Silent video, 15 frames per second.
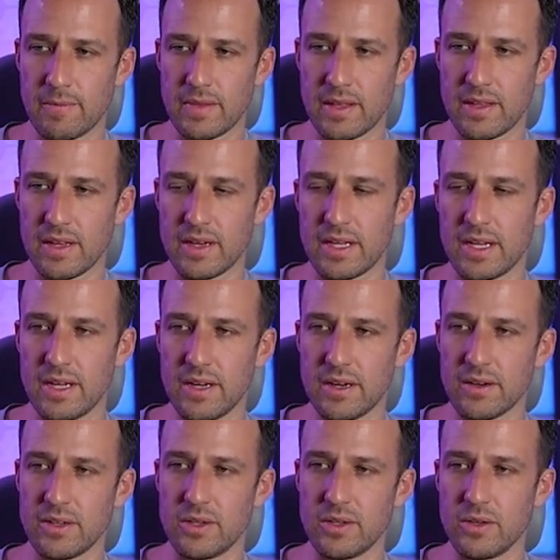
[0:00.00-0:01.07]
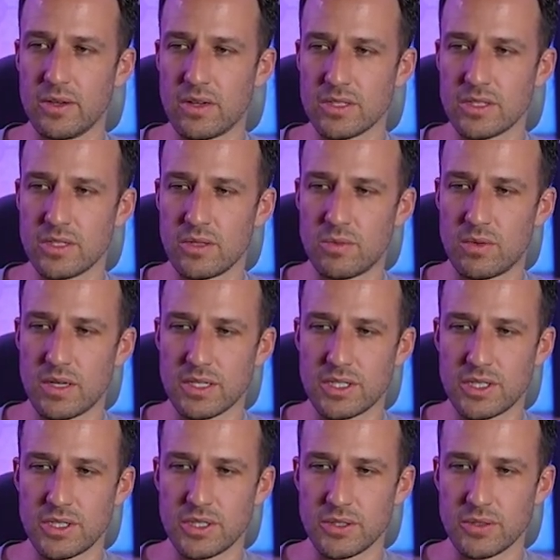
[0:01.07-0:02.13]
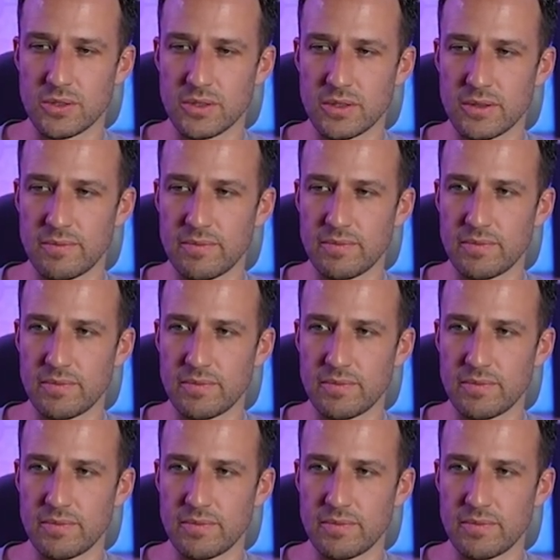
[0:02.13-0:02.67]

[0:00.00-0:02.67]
And then here you also want to